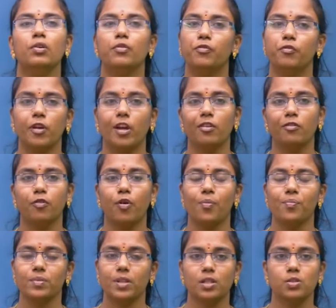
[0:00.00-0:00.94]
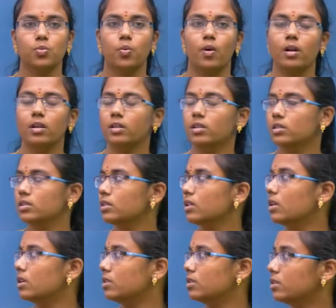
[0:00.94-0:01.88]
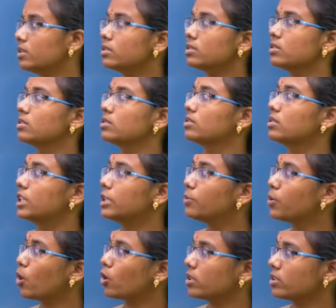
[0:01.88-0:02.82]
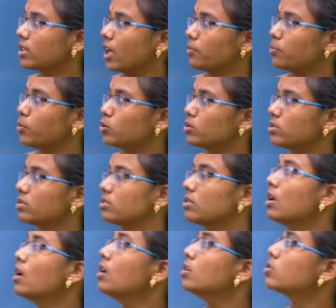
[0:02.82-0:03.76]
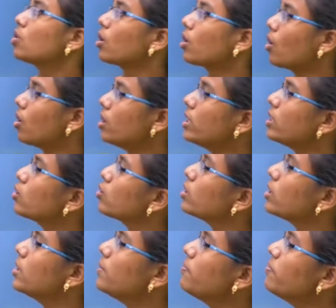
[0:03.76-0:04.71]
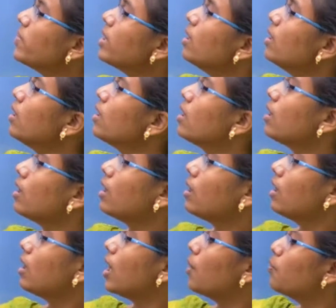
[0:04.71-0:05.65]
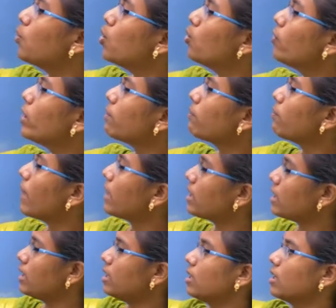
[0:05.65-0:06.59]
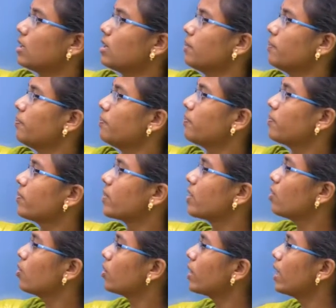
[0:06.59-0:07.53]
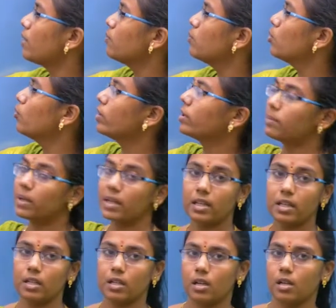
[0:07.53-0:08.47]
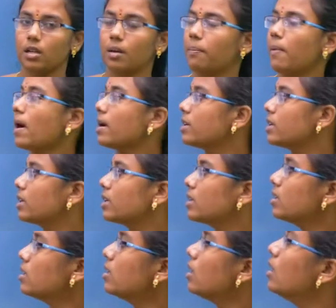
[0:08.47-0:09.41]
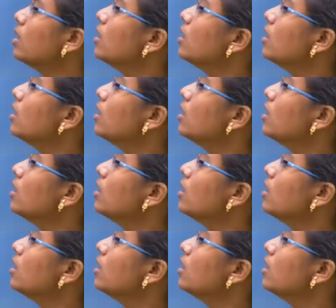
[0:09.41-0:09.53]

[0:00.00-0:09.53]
waveform? That's what his de Broglie's hypothesis. So according to him, a moving material, okay, a moving material, a particle,